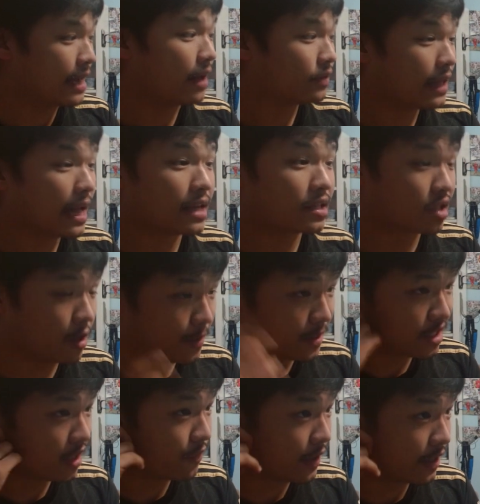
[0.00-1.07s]
yeah, that's going to
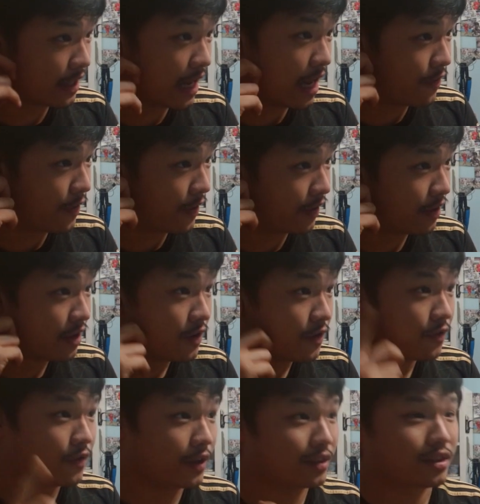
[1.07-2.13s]
be something that I think
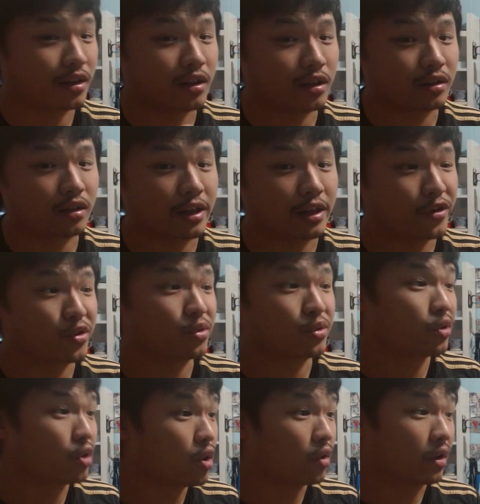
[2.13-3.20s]
the letter of
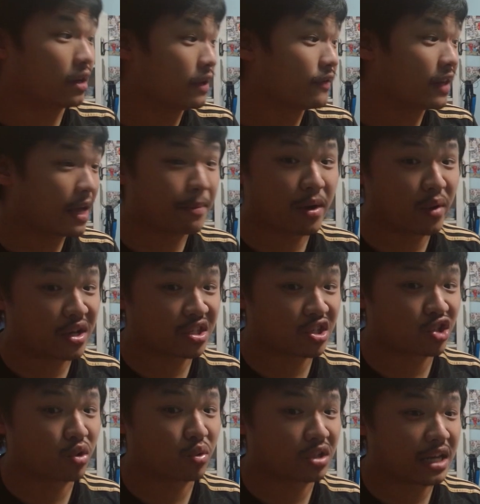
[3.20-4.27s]
the law and even MLS
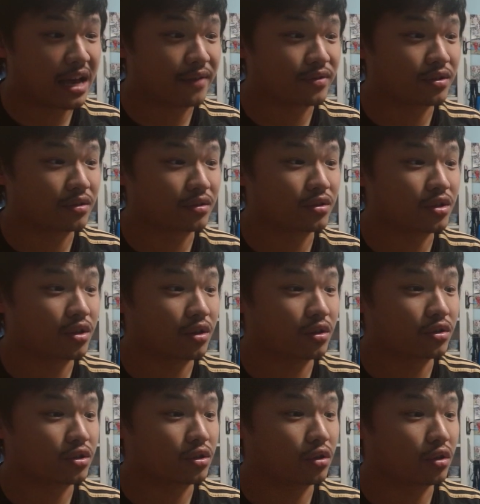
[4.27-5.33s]
is going to have to
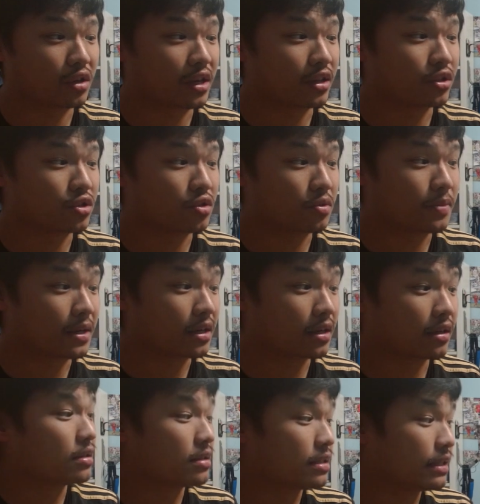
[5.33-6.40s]
look into,
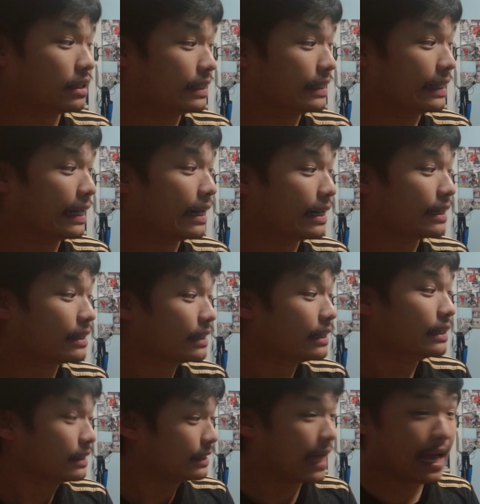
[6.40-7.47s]
because yeah,
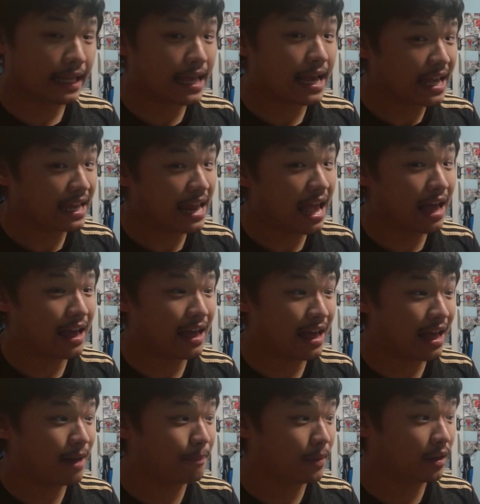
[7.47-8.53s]
that can
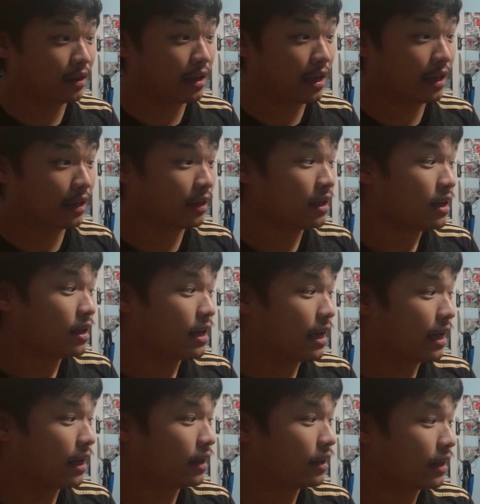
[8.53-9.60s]
happen.
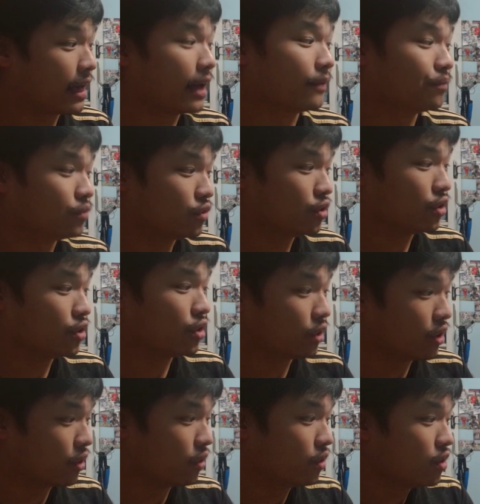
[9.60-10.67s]
And again, you know,
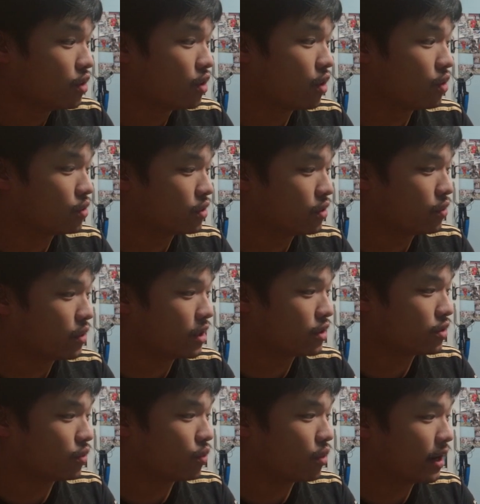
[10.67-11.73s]
the only
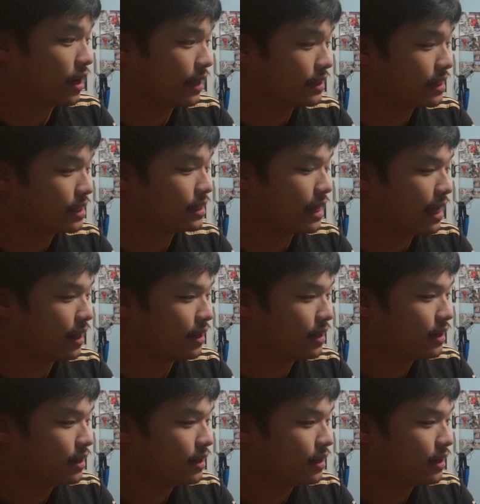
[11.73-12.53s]
reason why it didn't